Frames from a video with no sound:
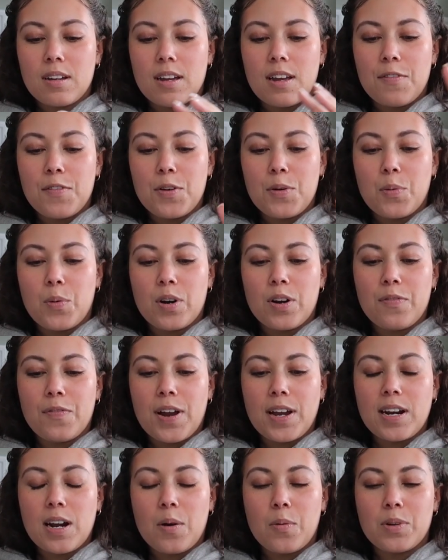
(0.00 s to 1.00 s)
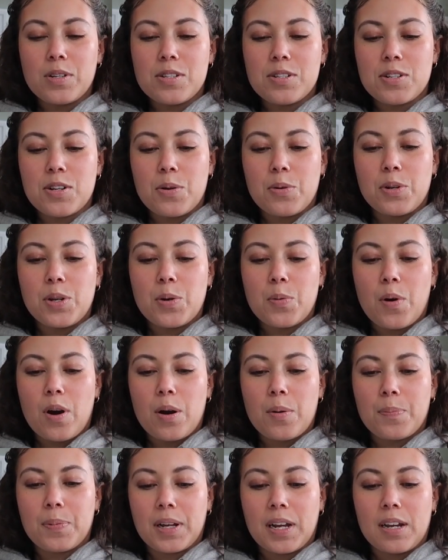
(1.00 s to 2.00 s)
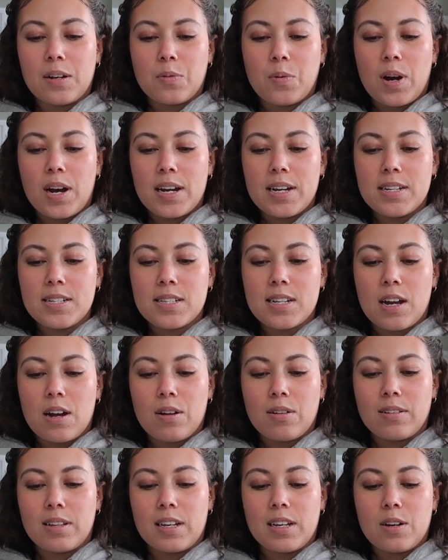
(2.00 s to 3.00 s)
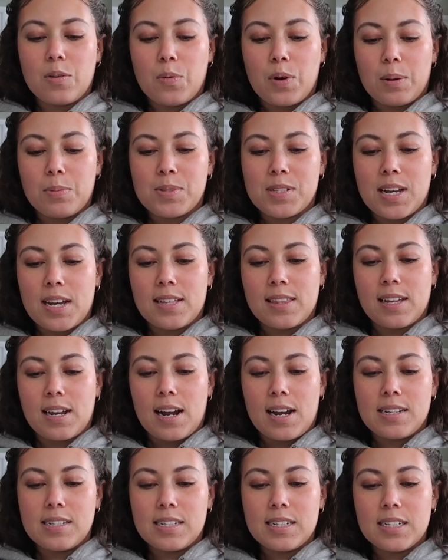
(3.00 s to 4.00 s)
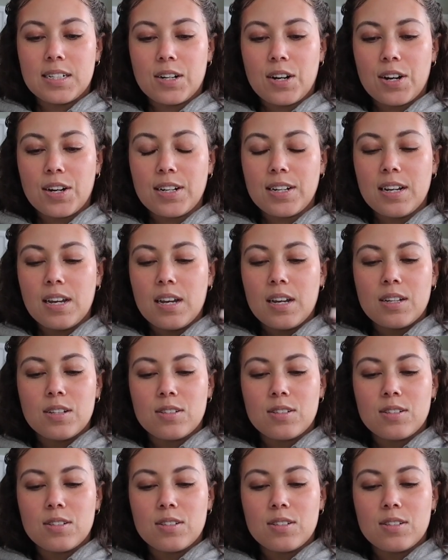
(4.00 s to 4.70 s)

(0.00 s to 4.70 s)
If you want to find out what zone you are plant-wise, I'll link a website that I did it on.